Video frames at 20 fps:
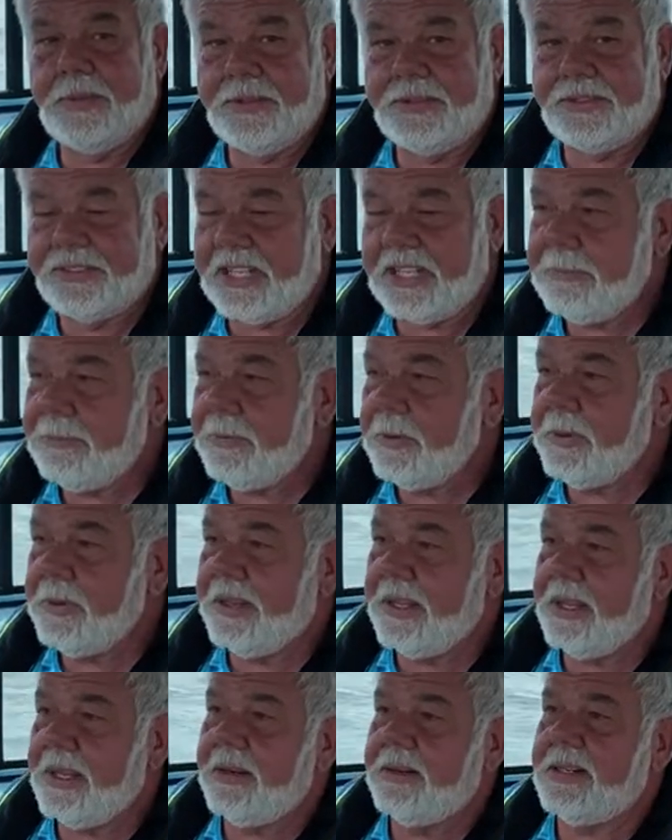sea buoy
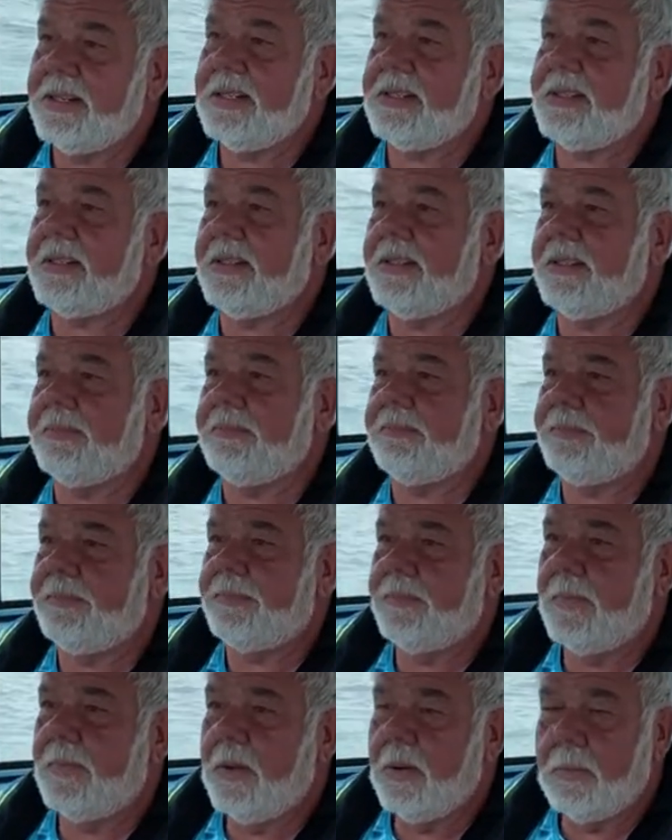there at
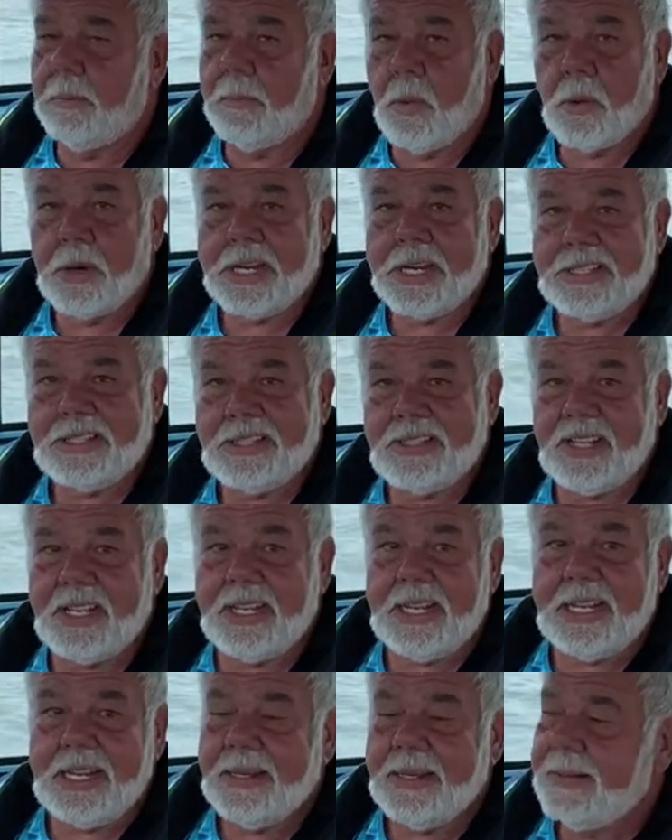Morgan
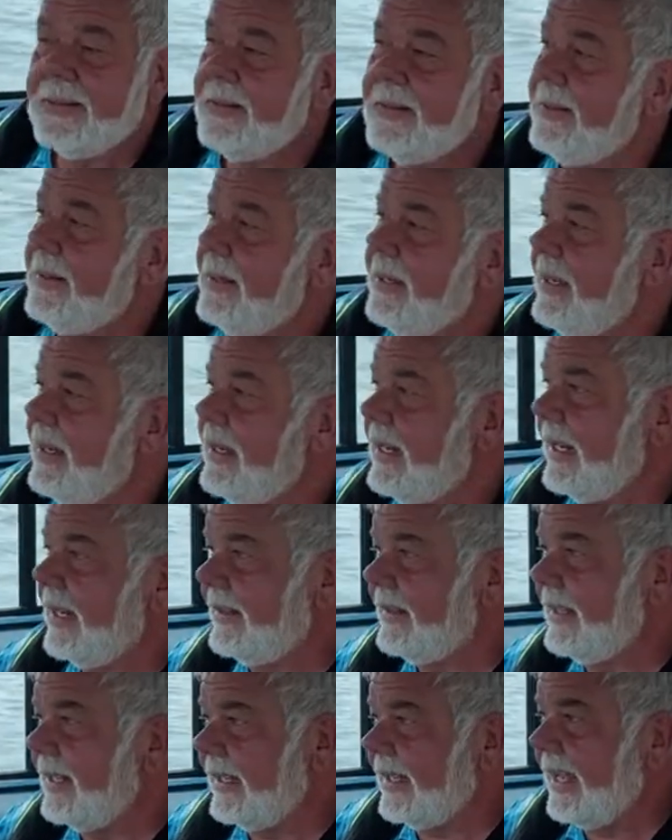City, and I
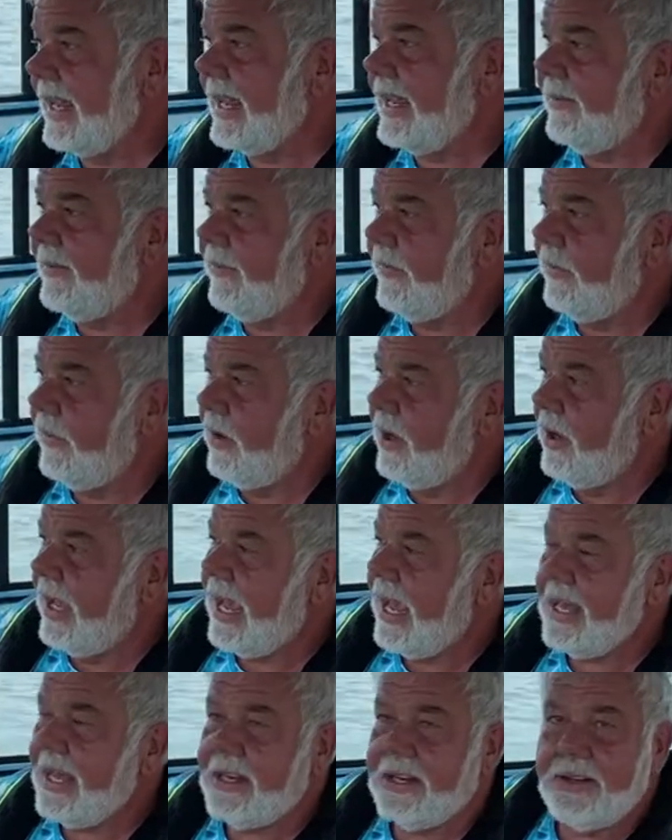think they
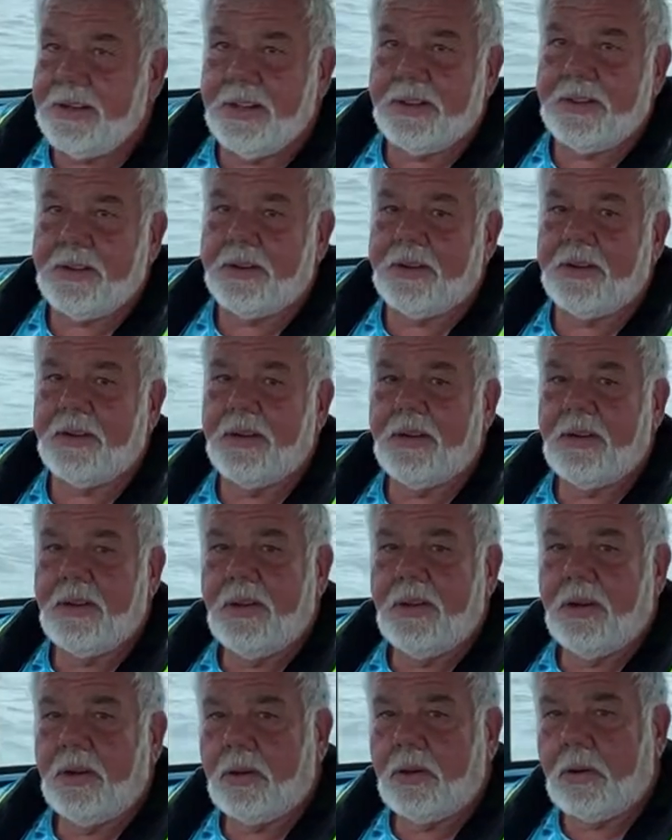had another
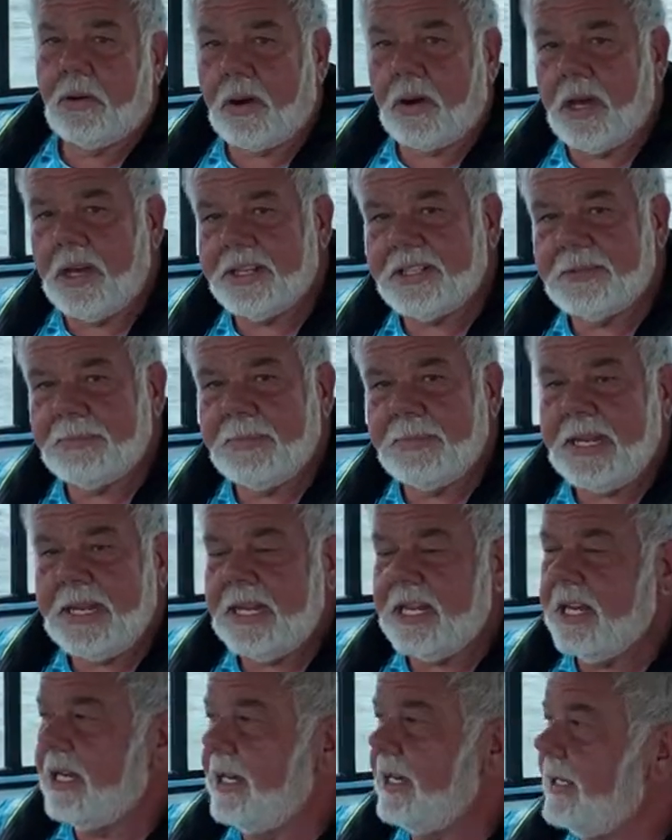
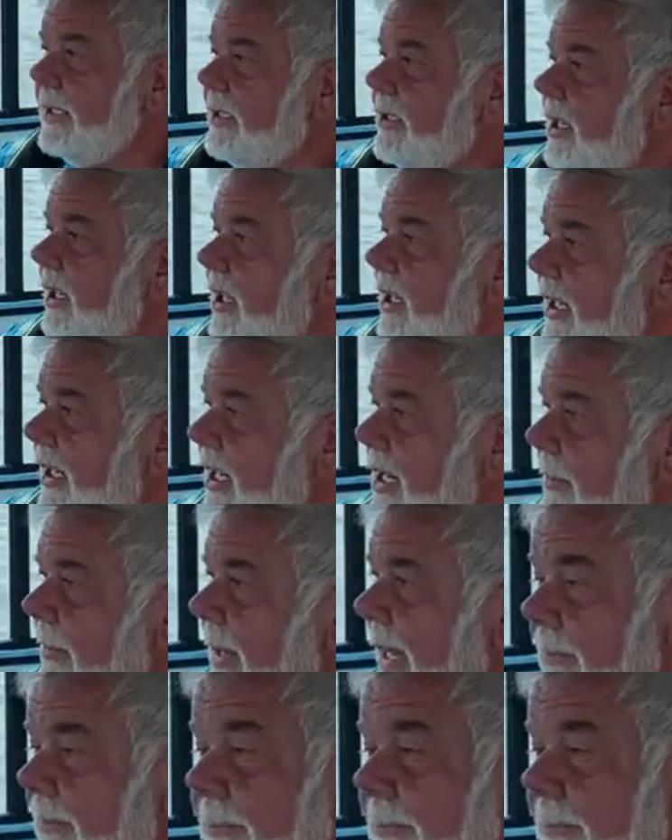Crosby tug come out and